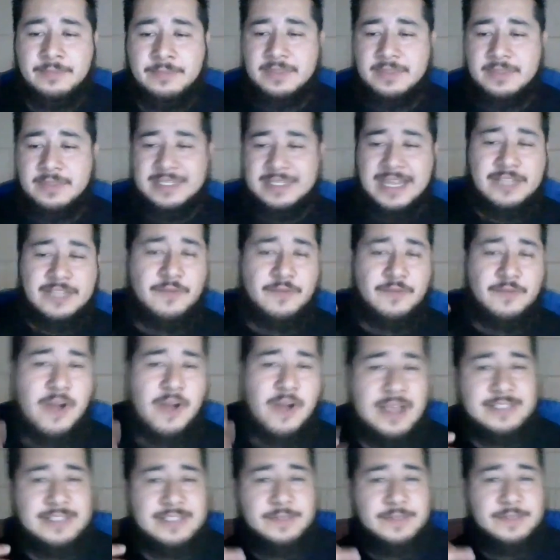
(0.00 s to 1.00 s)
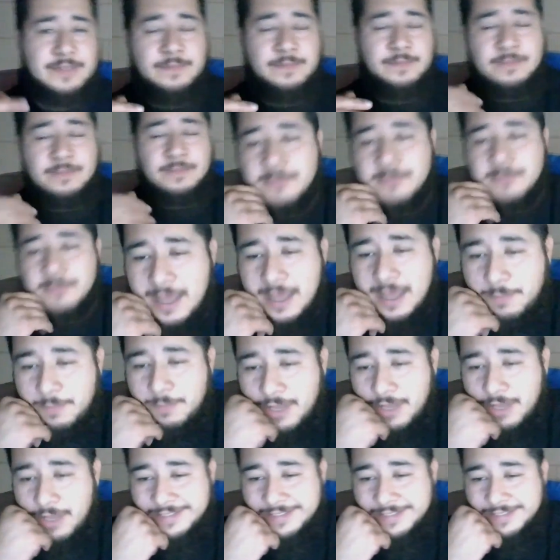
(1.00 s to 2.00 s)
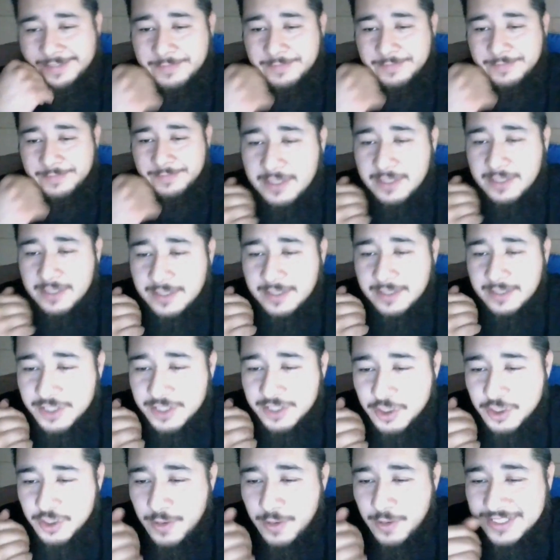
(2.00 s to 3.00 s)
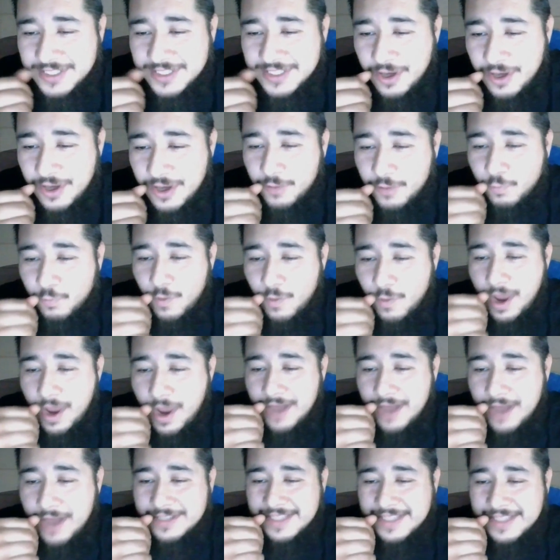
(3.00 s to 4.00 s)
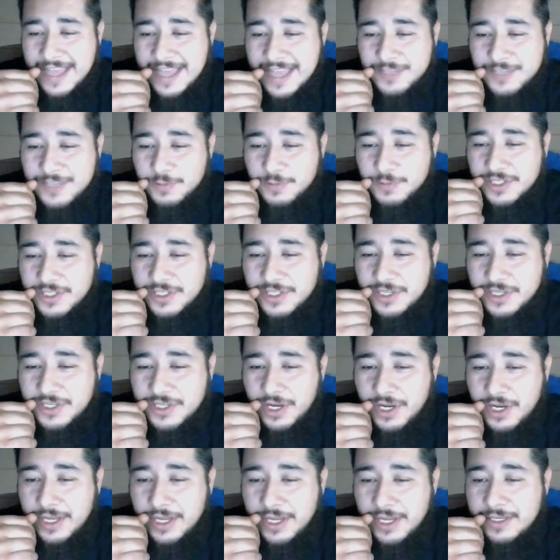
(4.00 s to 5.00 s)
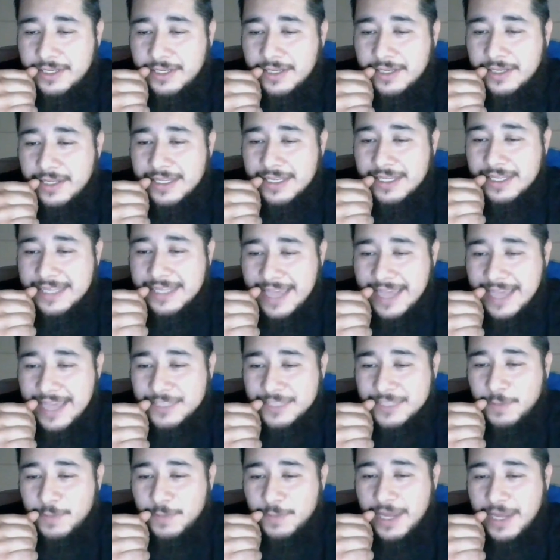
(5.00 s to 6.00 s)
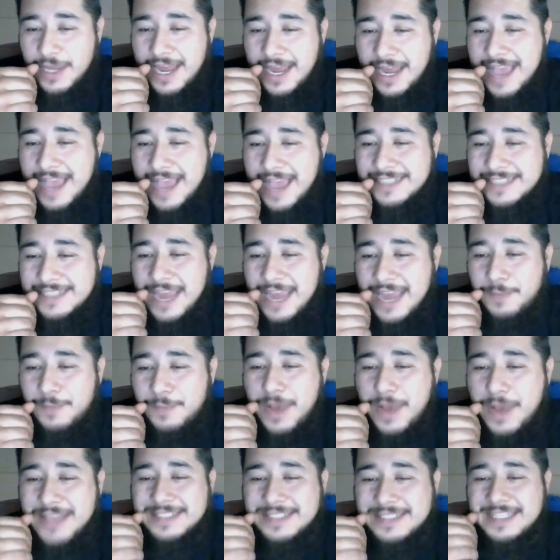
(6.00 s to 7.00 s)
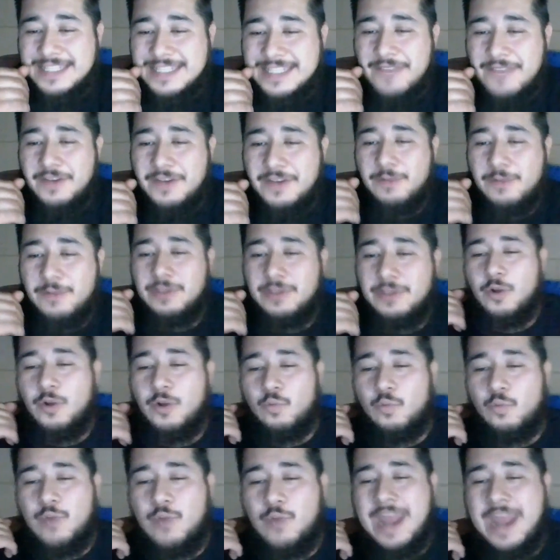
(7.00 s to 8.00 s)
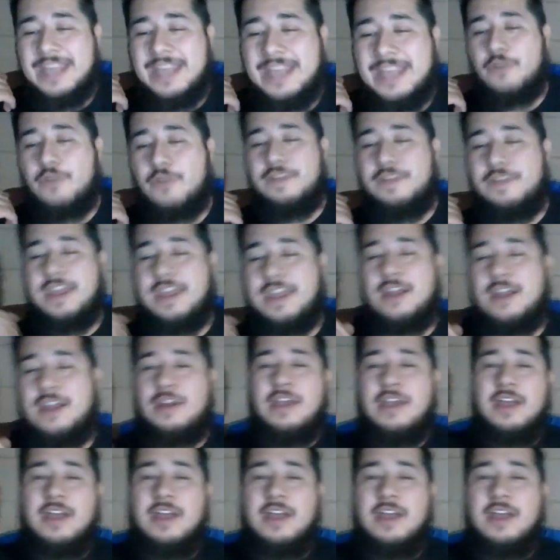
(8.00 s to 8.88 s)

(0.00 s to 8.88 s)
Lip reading: Snakes for awesome. I'm lost. US Arc rocks. That's what's good. Yes, we got hashtag positivity with little Reagan over there.